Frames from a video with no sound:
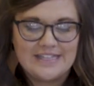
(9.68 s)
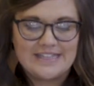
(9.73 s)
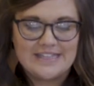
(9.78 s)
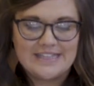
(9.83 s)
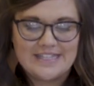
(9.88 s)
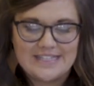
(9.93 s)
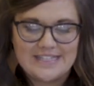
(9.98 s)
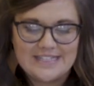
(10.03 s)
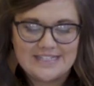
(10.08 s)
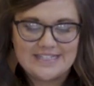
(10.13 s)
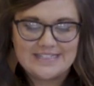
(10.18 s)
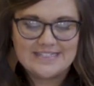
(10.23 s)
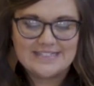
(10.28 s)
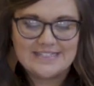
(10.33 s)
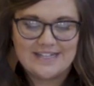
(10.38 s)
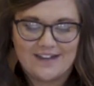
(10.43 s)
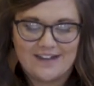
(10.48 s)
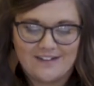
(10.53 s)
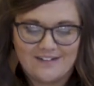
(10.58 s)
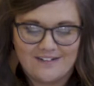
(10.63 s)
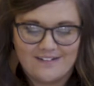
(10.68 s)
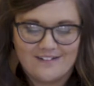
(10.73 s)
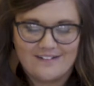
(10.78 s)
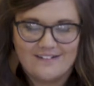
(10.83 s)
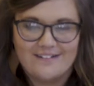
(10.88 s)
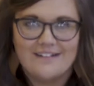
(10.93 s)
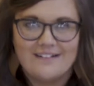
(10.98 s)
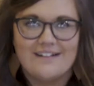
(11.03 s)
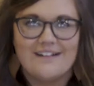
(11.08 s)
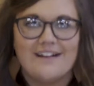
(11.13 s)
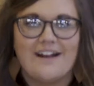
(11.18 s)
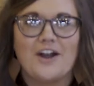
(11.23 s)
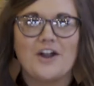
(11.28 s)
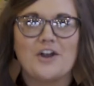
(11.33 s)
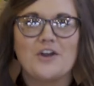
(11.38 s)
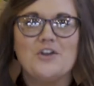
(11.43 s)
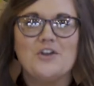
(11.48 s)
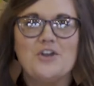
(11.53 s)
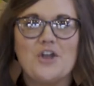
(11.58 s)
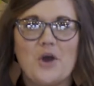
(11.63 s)
These are
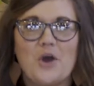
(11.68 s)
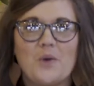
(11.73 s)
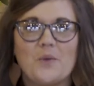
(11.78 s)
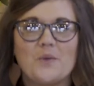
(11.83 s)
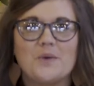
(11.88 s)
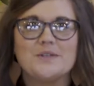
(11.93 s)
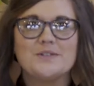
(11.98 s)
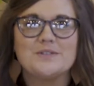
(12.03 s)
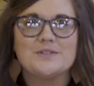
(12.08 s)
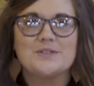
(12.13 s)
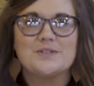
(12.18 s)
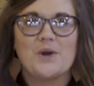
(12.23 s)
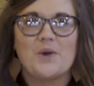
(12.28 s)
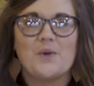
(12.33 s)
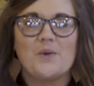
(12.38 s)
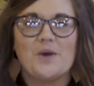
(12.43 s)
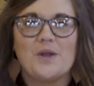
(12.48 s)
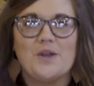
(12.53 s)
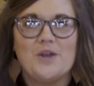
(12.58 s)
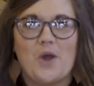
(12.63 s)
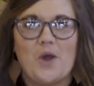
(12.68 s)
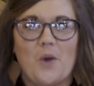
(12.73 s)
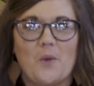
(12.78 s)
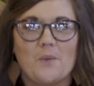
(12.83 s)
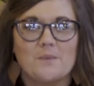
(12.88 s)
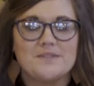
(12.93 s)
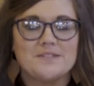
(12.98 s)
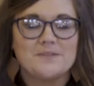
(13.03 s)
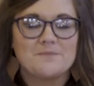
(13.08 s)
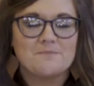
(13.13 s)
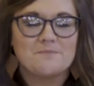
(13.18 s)
our No Sew Gnomes.